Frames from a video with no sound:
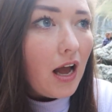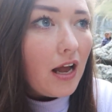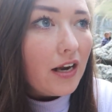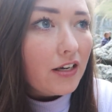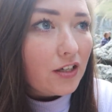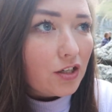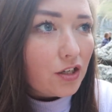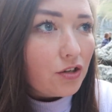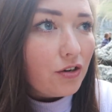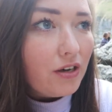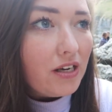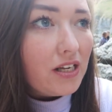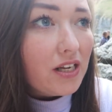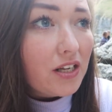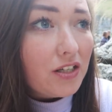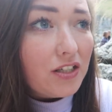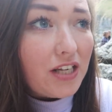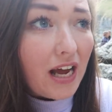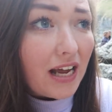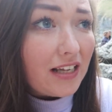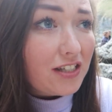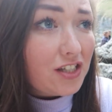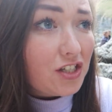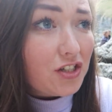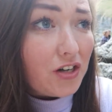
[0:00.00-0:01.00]
And
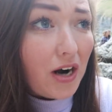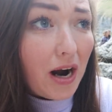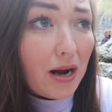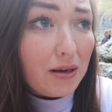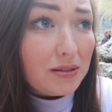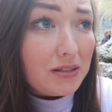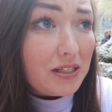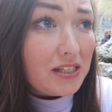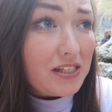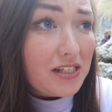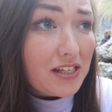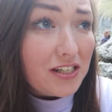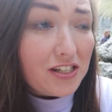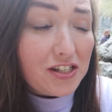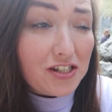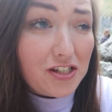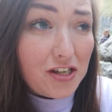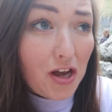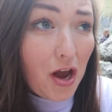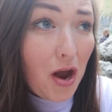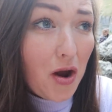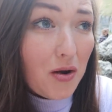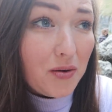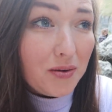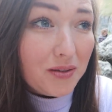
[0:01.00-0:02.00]
Dad's trousers are
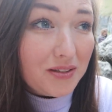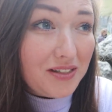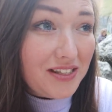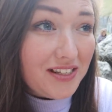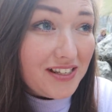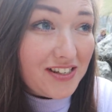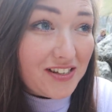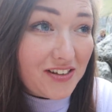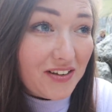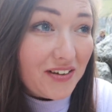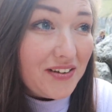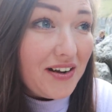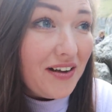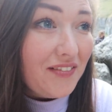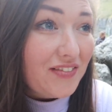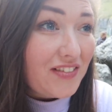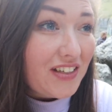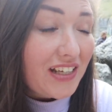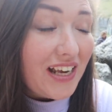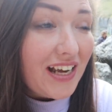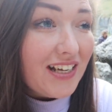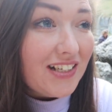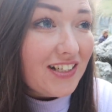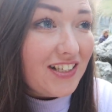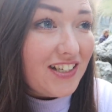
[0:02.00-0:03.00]
soaked. He's going to have
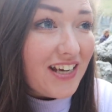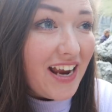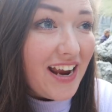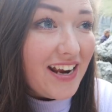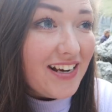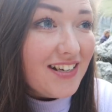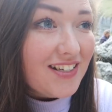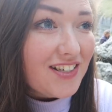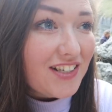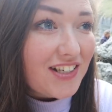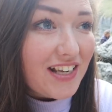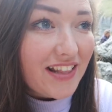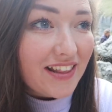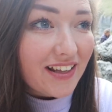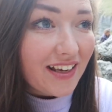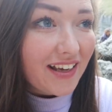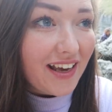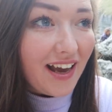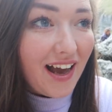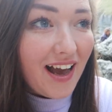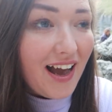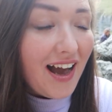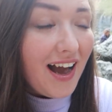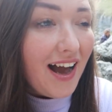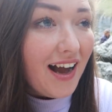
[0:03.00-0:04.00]
to get changed in the
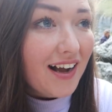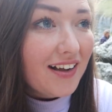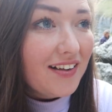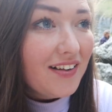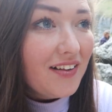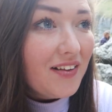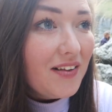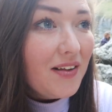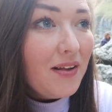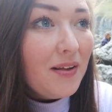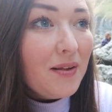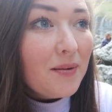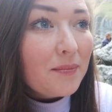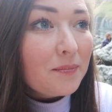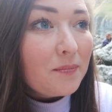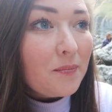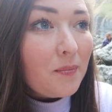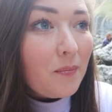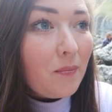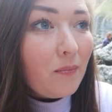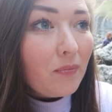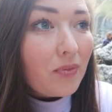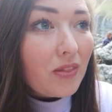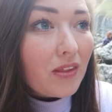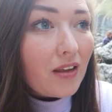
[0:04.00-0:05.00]
car.
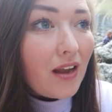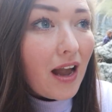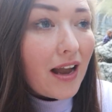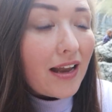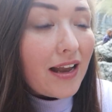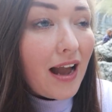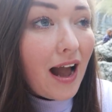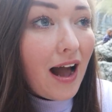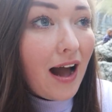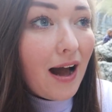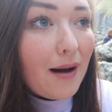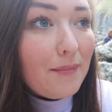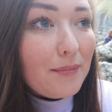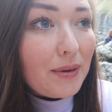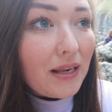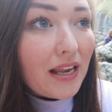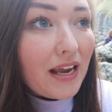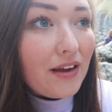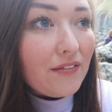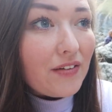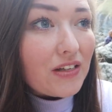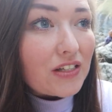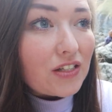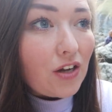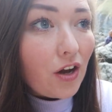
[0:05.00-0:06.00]
I can't
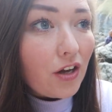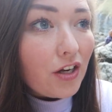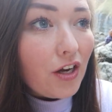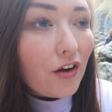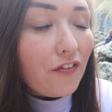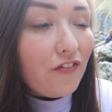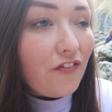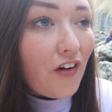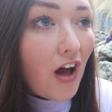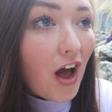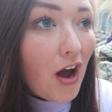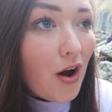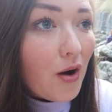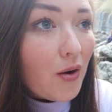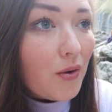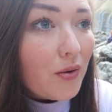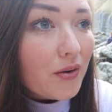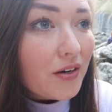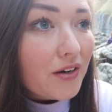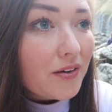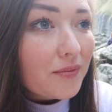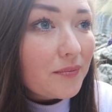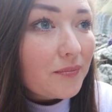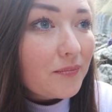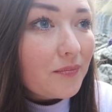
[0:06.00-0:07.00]
believe he's got your
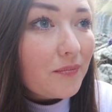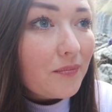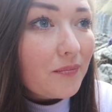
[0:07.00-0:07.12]
phone.